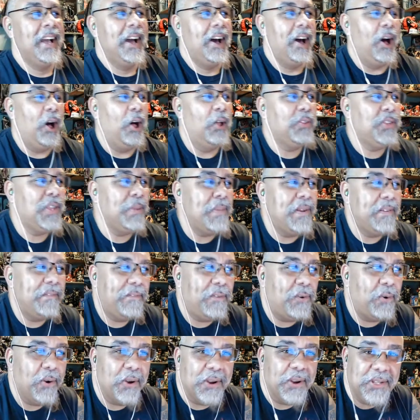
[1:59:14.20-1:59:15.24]
Ultimate
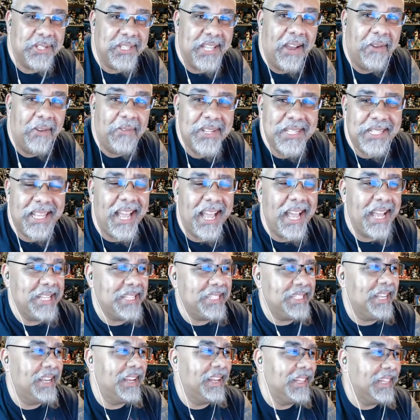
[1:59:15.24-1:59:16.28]
Force. That was
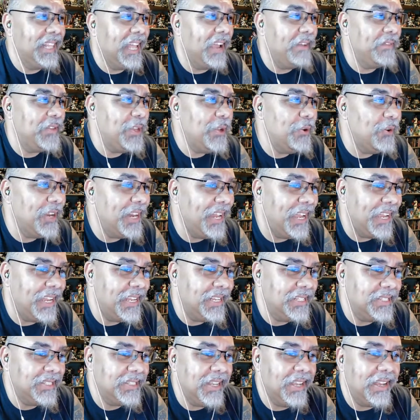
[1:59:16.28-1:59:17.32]
last uh, live Q and
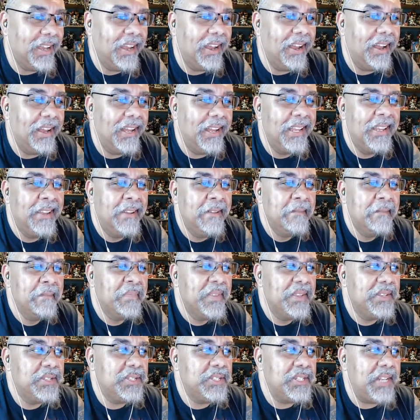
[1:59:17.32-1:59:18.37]
A's uh,
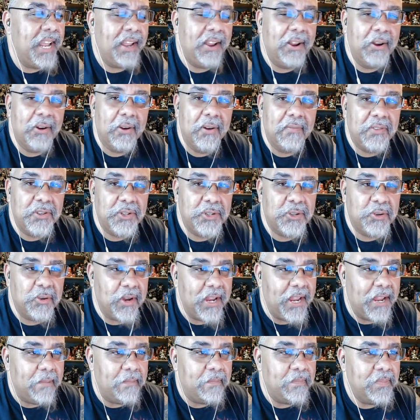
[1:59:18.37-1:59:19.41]
stinker of the
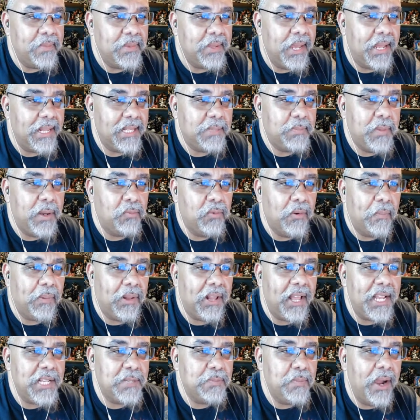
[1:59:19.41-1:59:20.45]
stream. It's been
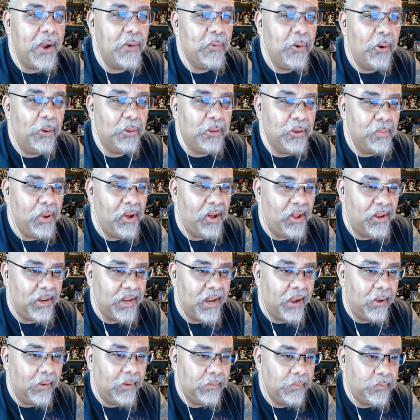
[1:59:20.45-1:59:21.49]
replaced by Rollerball
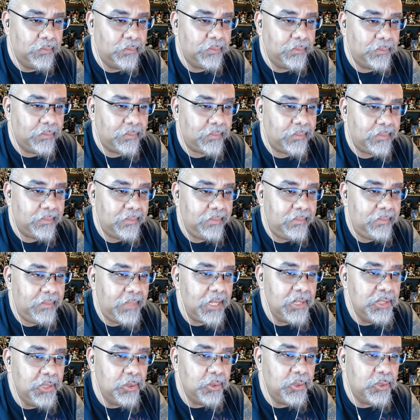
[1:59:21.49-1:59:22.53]
now.
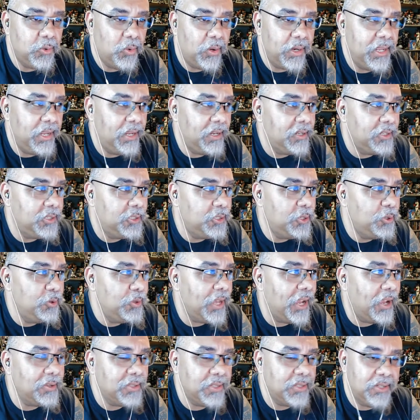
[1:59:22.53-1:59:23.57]
twenty, two
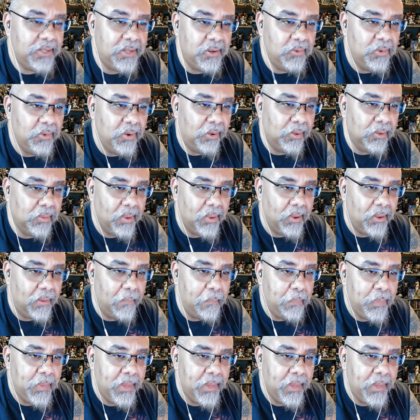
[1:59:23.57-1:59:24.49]
thousand two Rollerball.